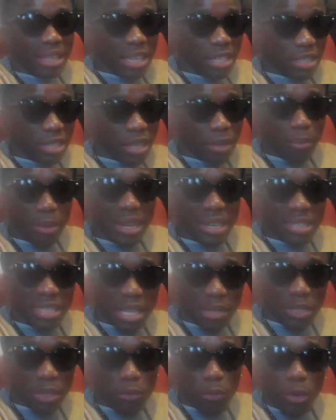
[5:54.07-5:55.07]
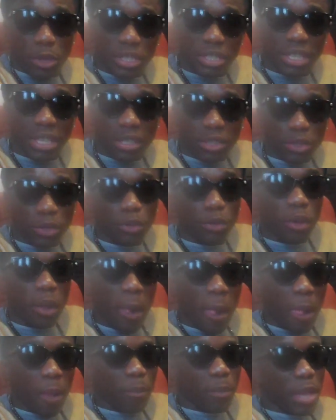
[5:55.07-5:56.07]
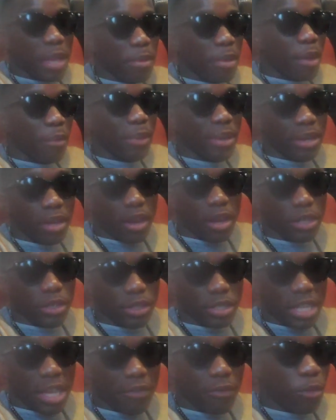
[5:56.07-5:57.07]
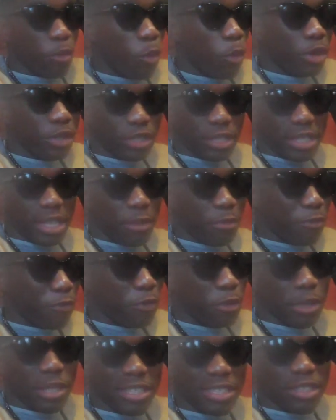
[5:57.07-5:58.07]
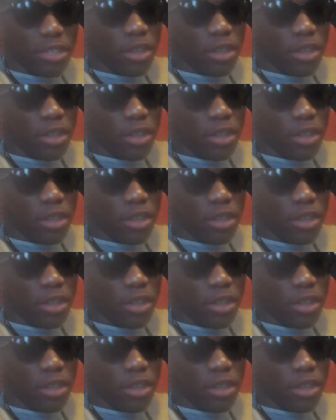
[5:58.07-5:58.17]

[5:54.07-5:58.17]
And that's the amount of times I watched it. So maybe I'm being harsh because I haven't watched it from the